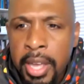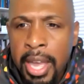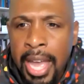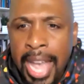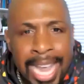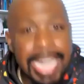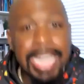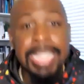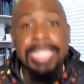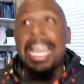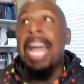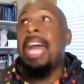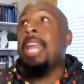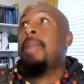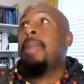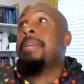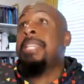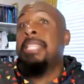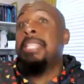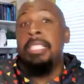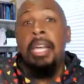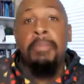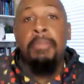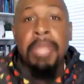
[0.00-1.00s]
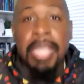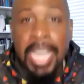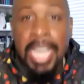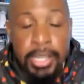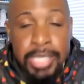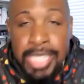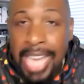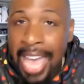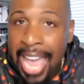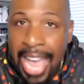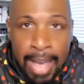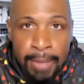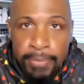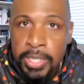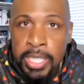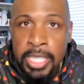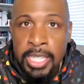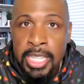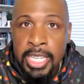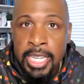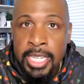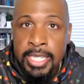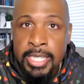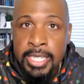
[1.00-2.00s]
And there's got to be something else after
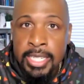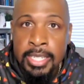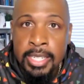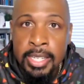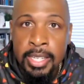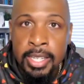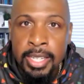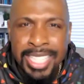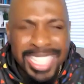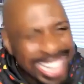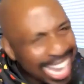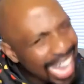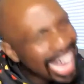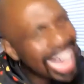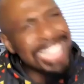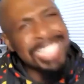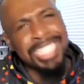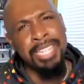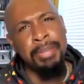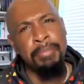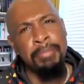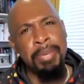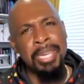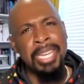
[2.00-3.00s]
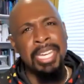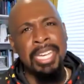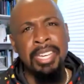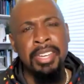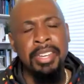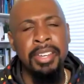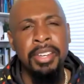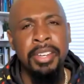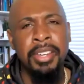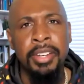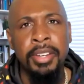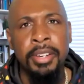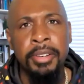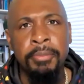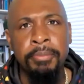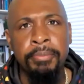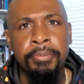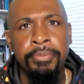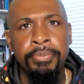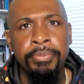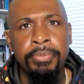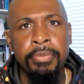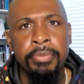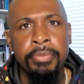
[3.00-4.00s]
this. Got to be.
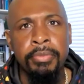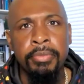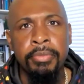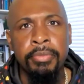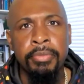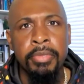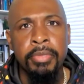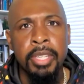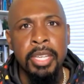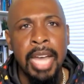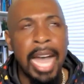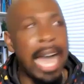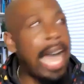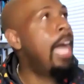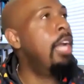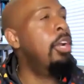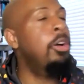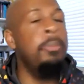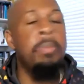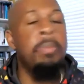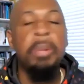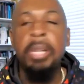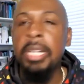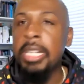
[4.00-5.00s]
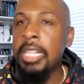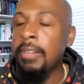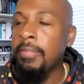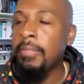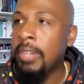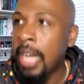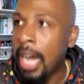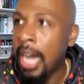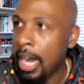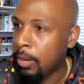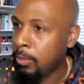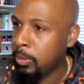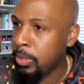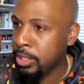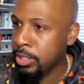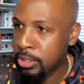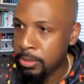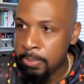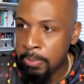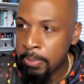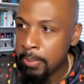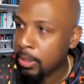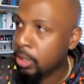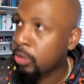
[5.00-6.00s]
I don't believe God
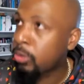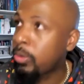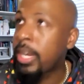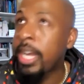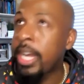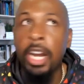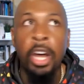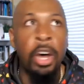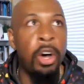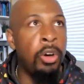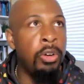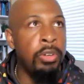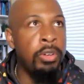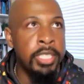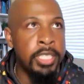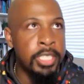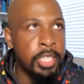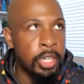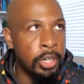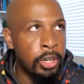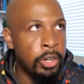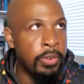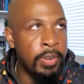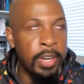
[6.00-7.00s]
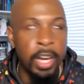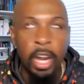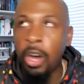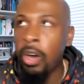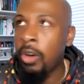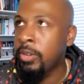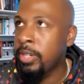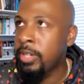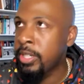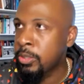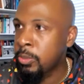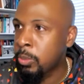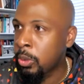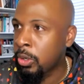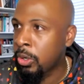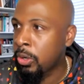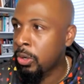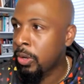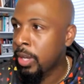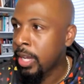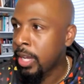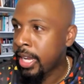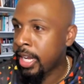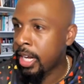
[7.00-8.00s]
would create all this earth and all this
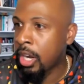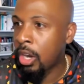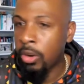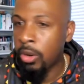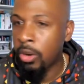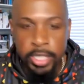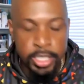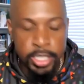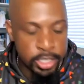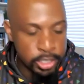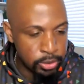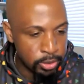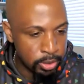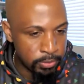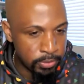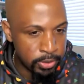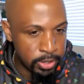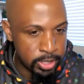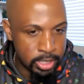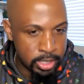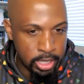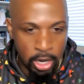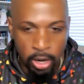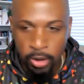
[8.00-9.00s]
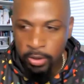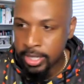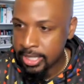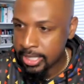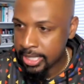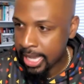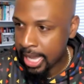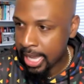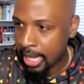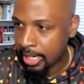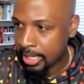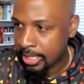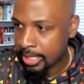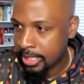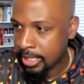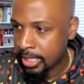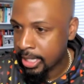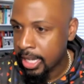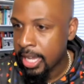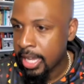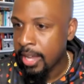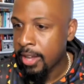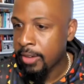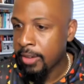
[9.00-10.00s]
world and all this universe and all this galaxy
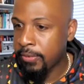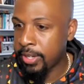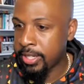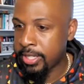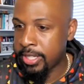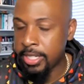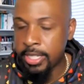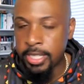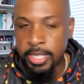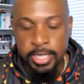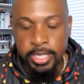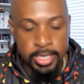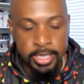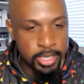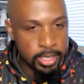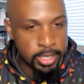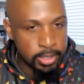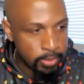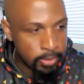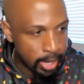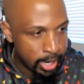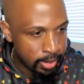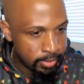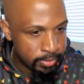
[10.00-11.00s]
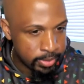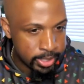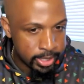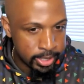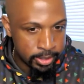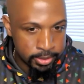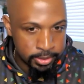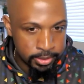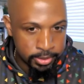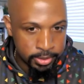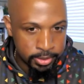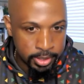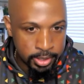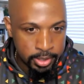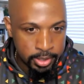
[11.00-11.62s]
for us to just sit around here,